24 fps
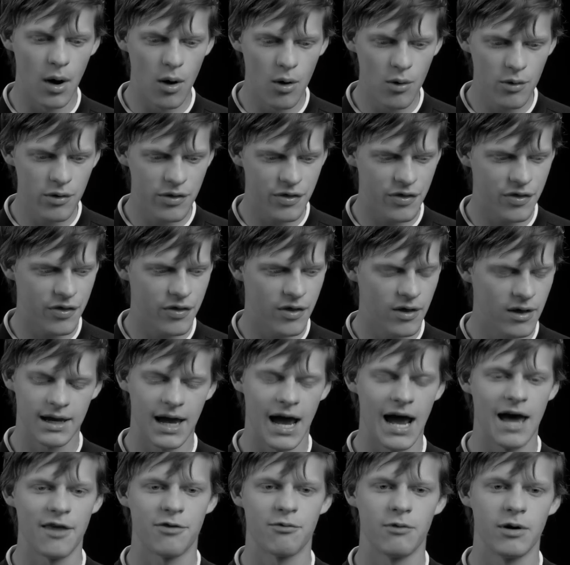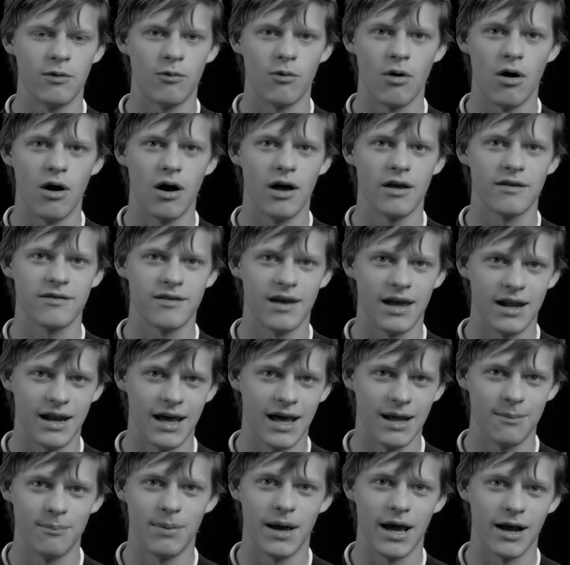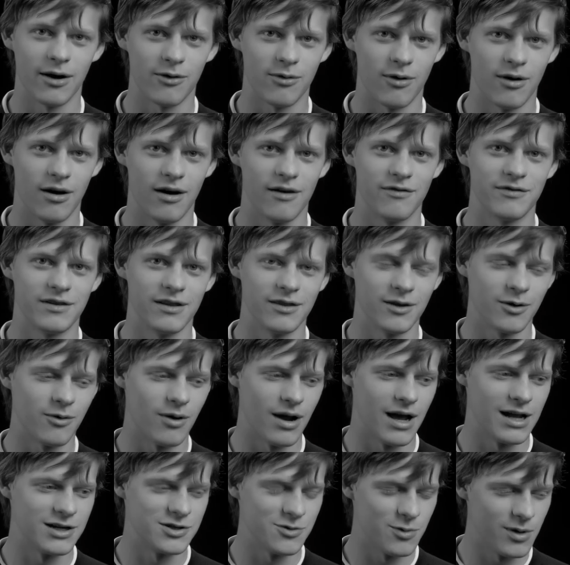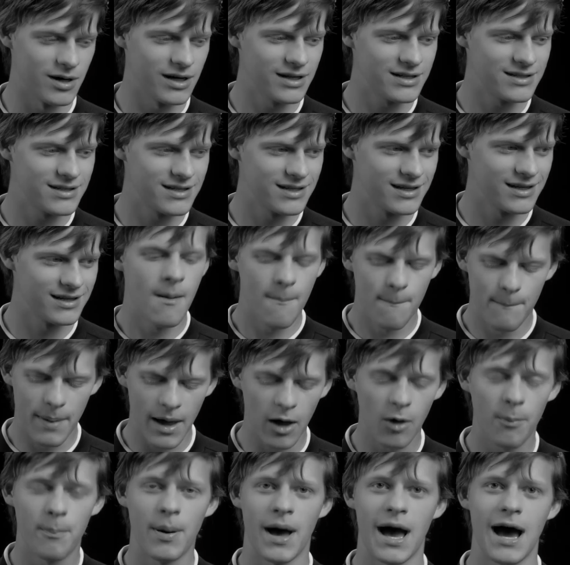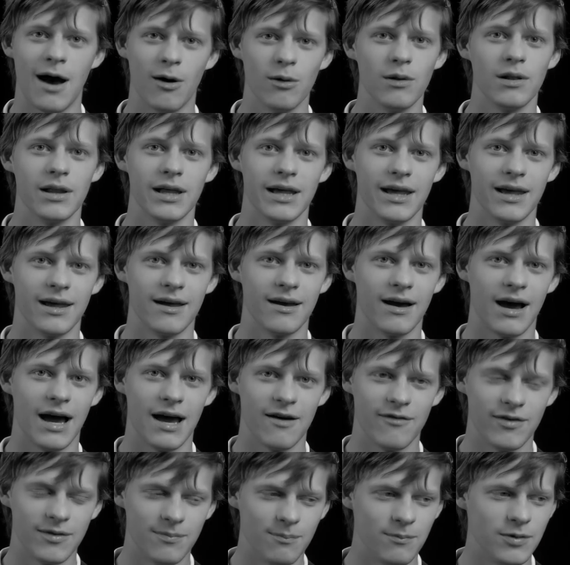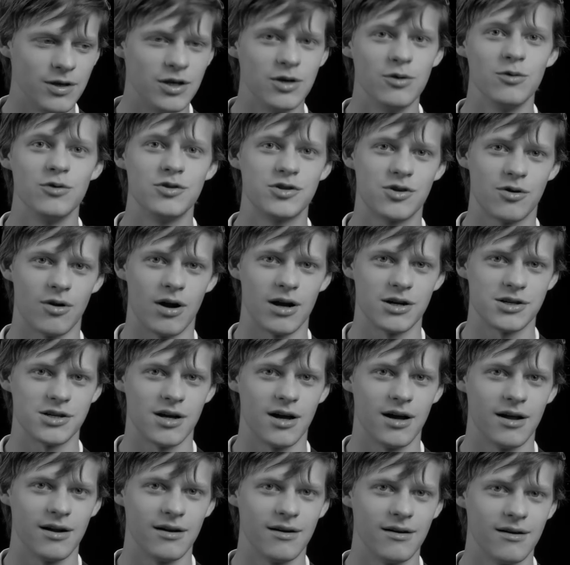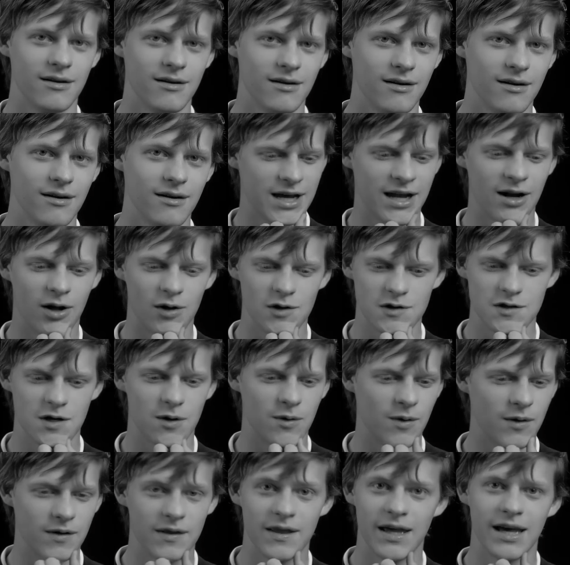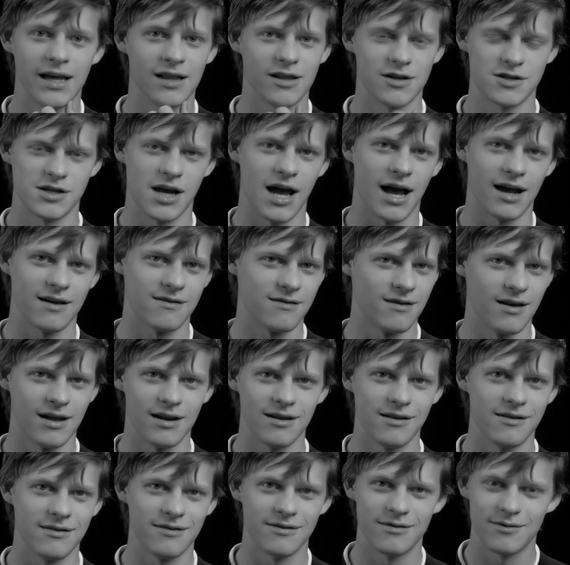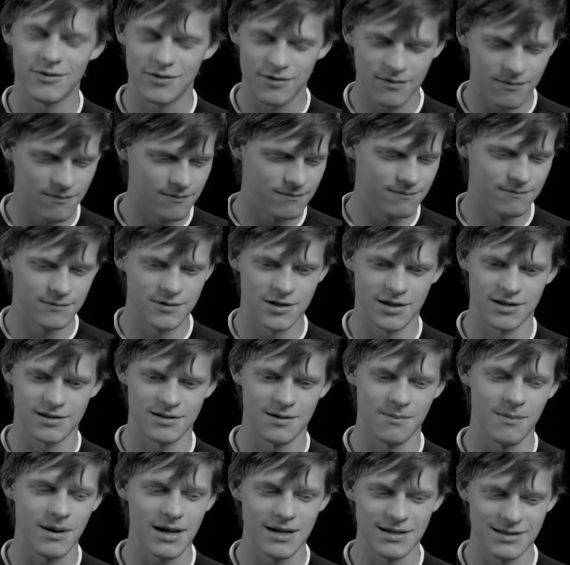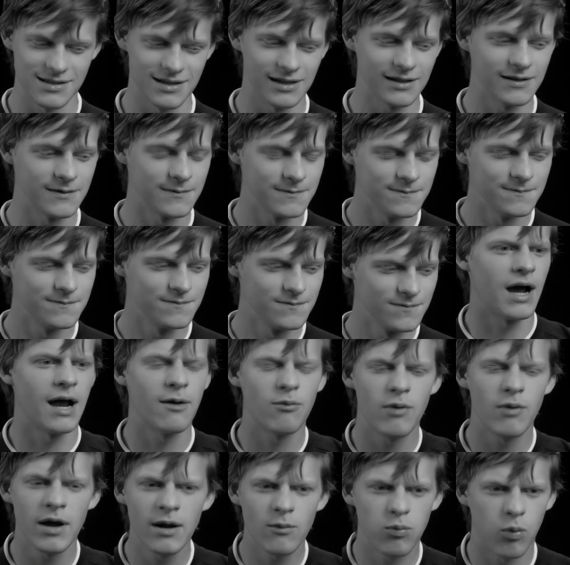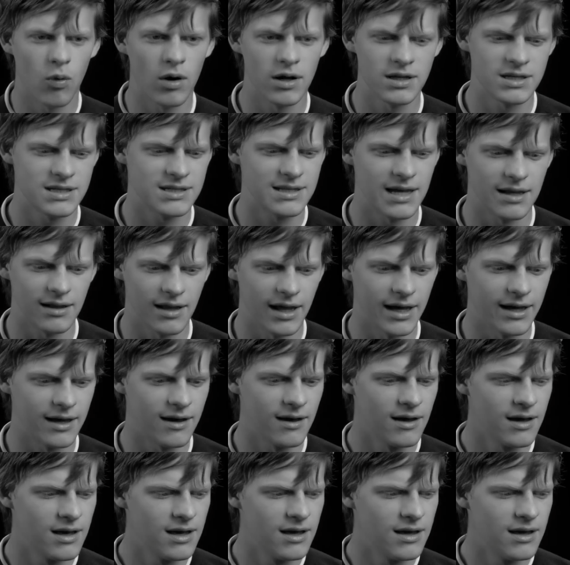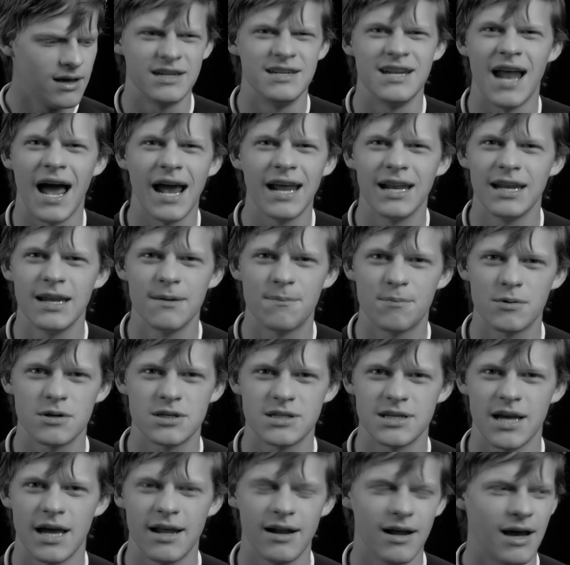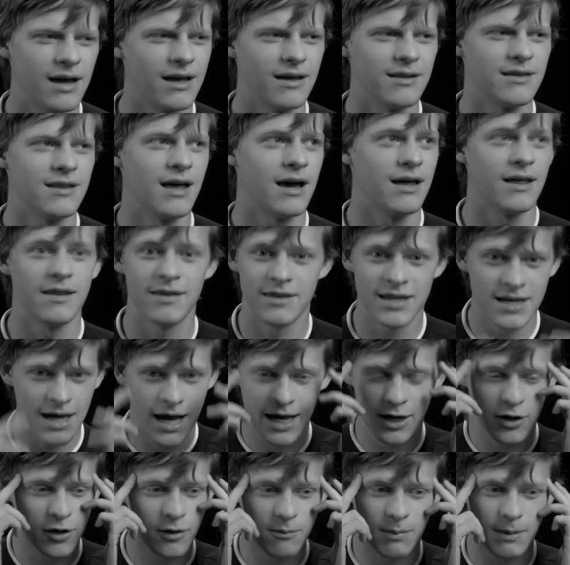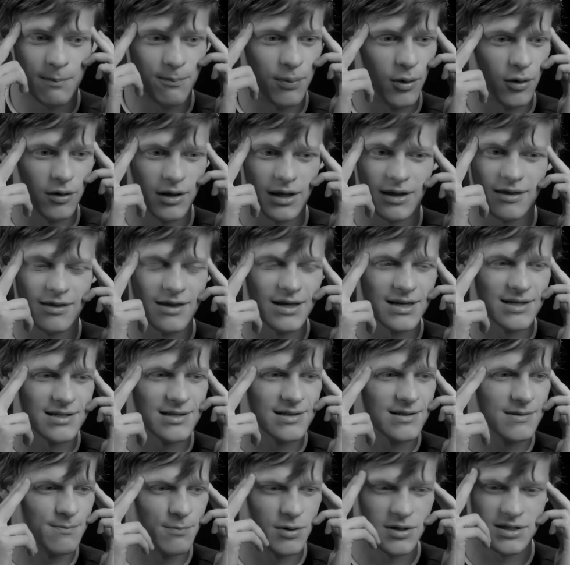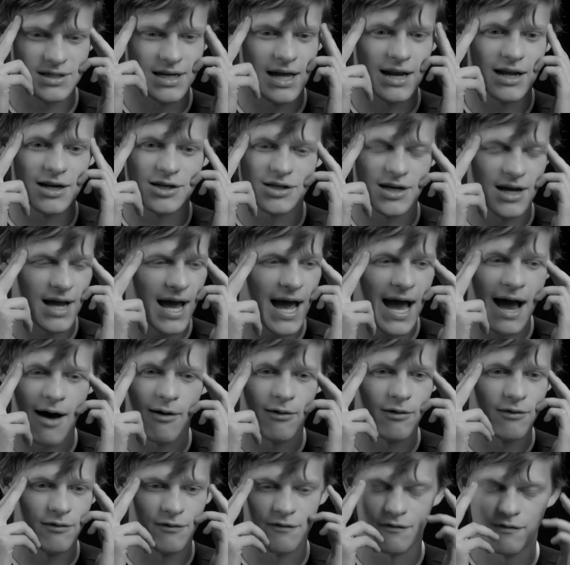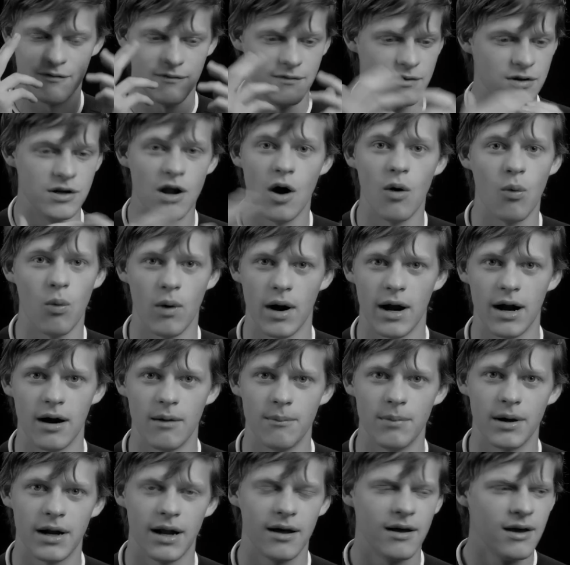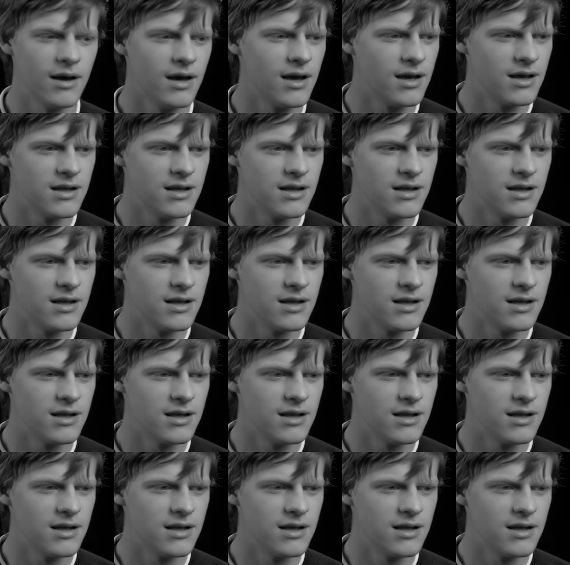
Both Katharine Ross and Anne Bancroft in The Graduate. Bel Powley, I have a huge crush on. And also, the English accent is just amazing. I read once that like 90%, I, th I could be pulling this percentage out of nowhere, but